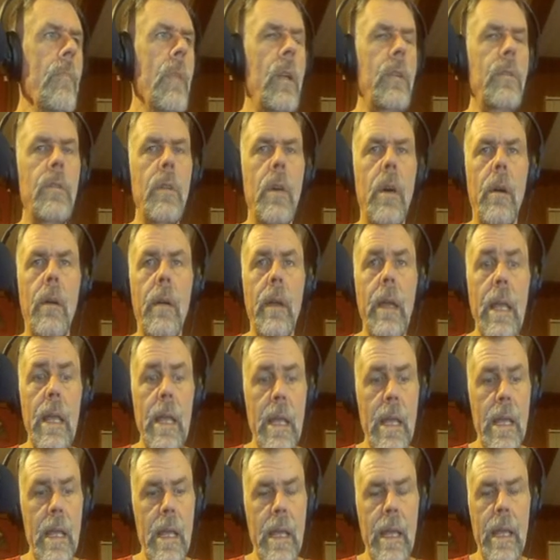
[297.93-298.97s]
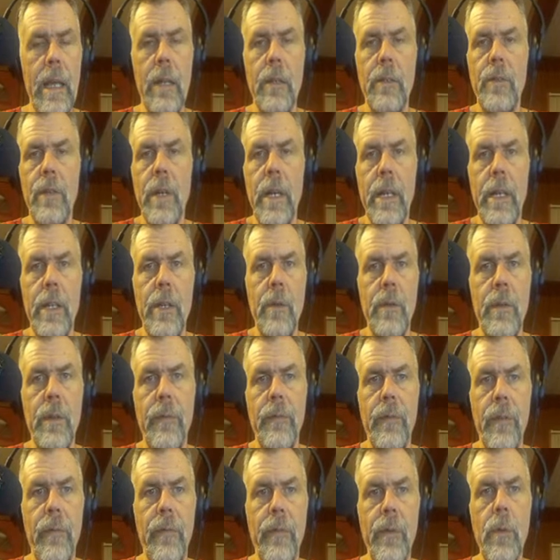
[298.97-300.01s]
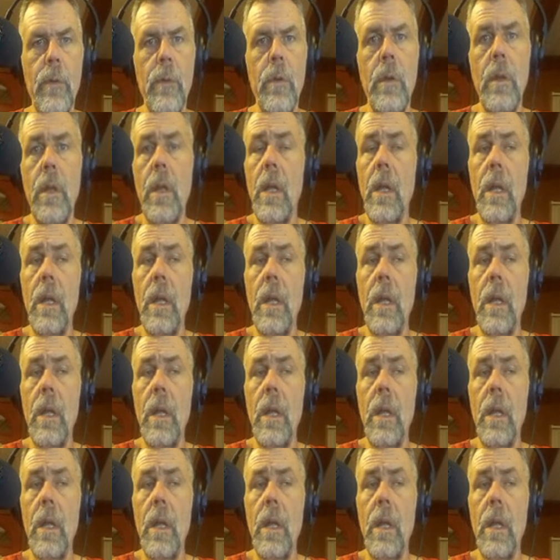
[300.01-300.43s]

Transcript: So it'll try to use it for fuel.